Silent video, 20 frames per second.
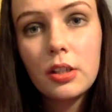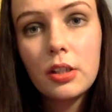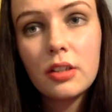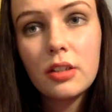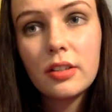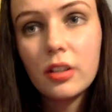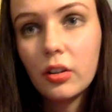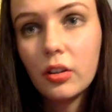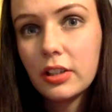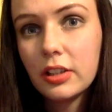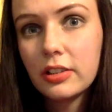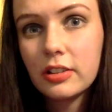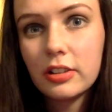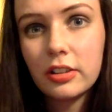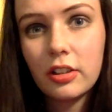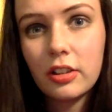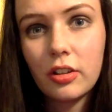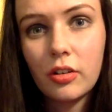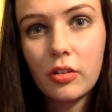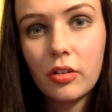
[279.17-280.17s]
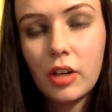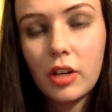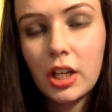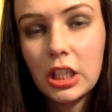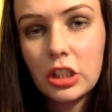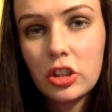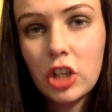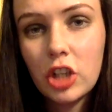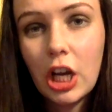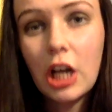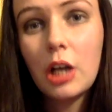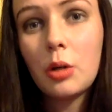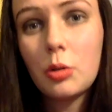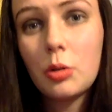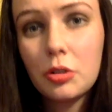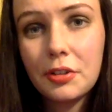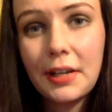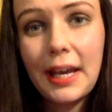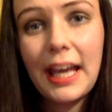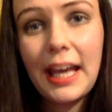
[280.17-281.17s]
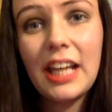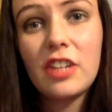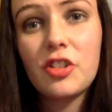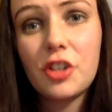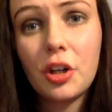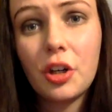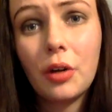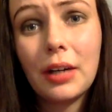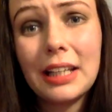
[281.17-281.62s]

As long as it's not a child or a hedgehog,